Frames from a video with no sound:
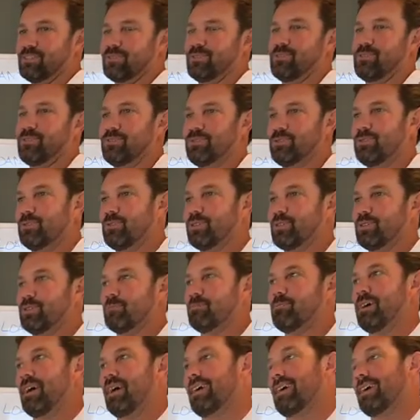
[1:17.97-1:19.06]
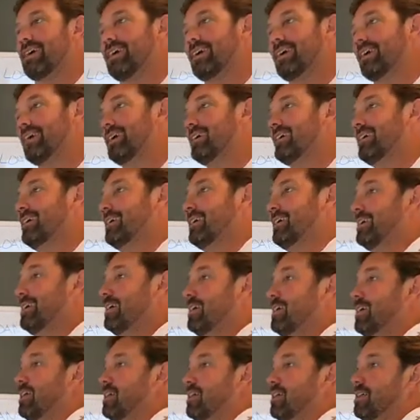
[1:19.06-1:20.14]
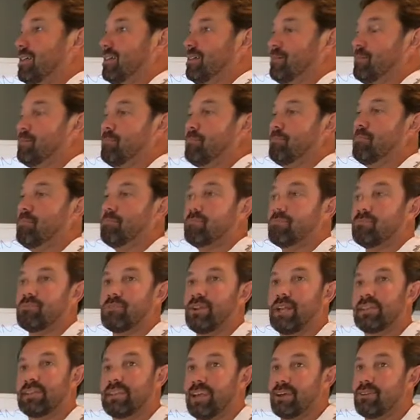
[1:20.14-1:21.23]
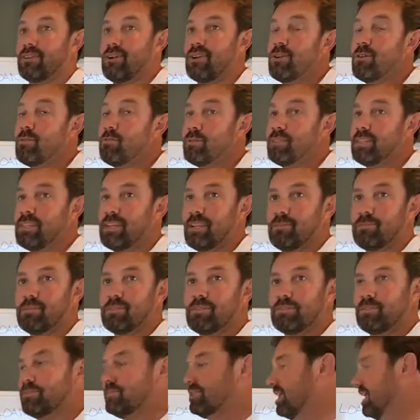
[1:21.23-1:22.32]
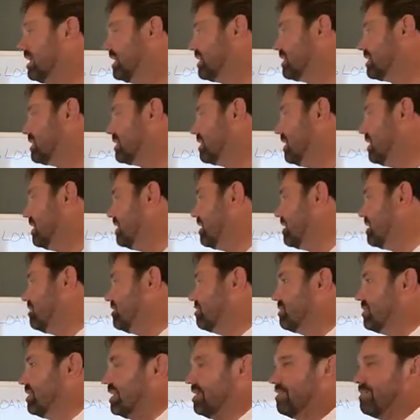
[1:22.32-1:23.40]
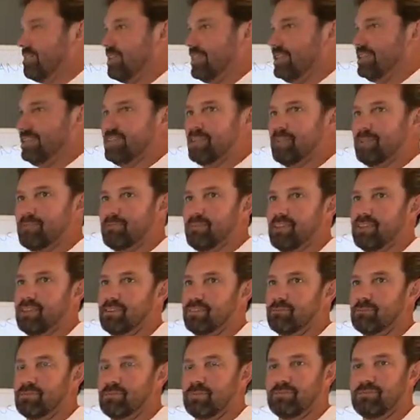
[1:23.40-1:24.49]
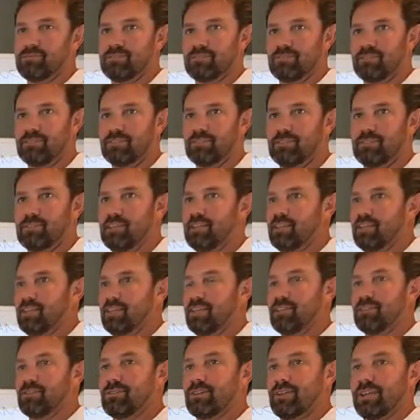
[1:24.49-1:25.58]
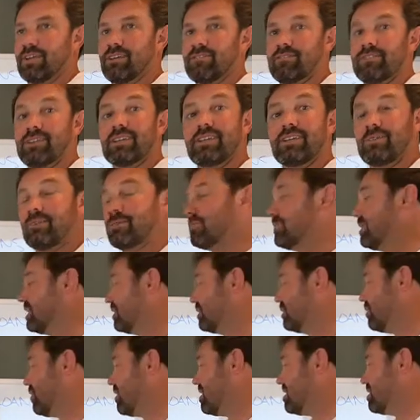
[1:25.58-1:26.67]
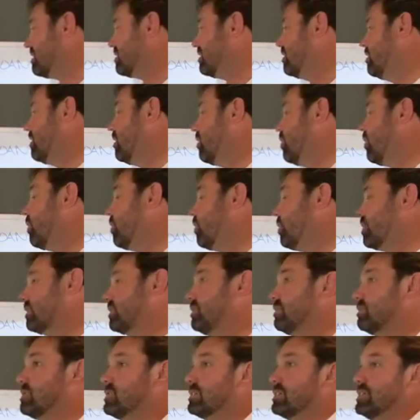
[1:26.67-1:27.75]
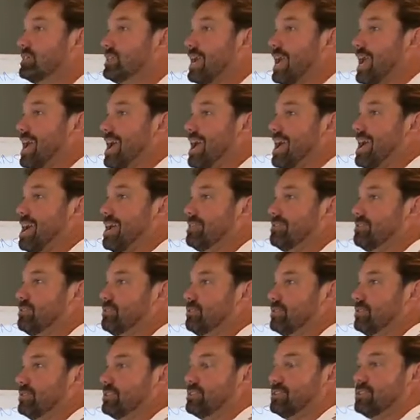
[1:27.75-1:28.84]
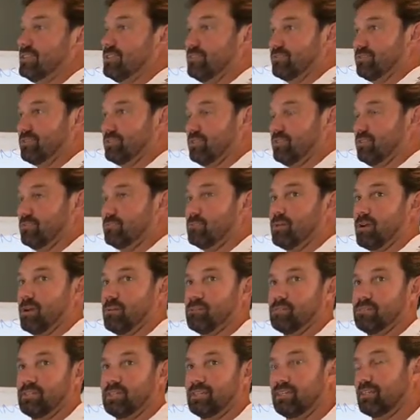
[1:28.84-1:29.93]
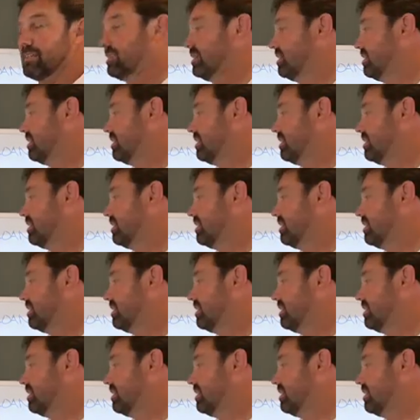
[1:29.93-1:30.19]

So you could buy a rundown home in the neighborhood you like and renovate it and make it beautiful and creative in any way you want, or you could add units if zoned properly